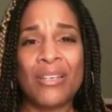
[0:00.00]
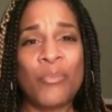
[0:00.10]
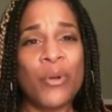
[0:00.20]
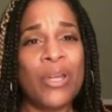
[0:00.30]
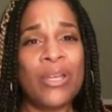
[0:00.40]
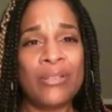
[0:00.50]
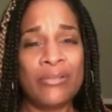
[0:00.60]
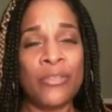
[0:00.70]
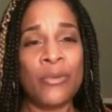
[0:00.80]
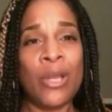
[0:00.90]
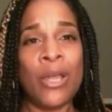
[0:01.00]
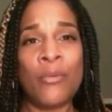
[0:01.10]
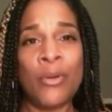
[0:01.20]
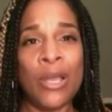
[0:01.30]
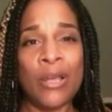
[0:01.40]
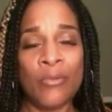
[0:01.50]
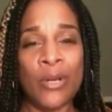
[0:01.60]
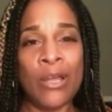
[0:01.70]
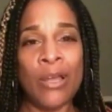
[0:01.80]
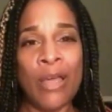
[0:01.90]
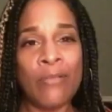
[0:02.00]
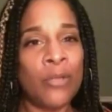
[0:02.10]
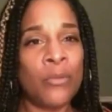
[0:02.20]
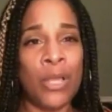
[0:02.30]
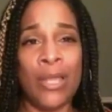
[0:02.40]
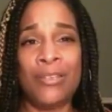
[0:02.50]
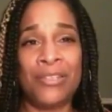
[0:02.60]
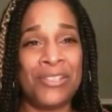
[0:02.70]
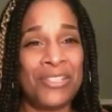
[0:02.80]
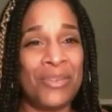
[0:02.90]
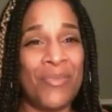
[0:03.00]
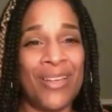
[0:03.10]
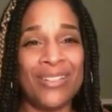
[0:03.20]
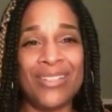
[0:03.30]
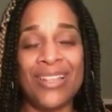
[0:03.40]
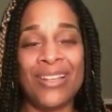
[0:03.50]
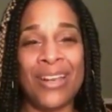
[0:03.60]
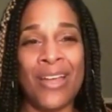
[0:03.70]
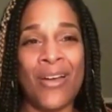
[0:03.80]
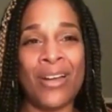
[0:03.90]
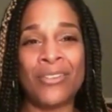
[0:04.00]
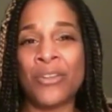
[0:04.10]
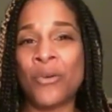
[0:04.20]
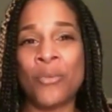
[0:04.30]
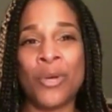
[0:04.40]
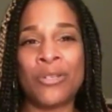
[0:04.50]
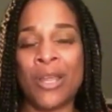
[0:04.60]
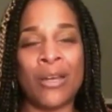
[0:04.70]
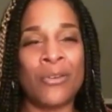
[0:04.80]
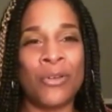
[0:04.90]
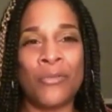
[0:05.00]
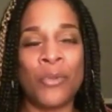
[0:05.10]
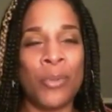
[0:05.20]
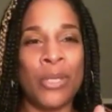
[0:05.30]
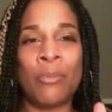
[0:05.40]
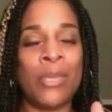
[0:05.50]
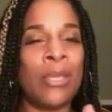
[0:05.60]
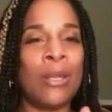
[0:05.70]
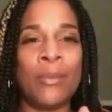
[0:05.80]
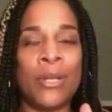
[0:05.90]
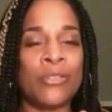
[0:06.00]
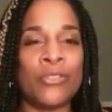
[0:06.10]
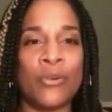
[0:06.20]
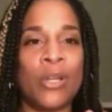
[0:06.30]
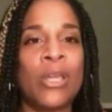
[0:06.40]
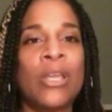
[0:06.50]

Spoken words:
Brian, you and we're not going to have a good relationship. I can tell it now. I don't know if you're being mean. I'm not sure.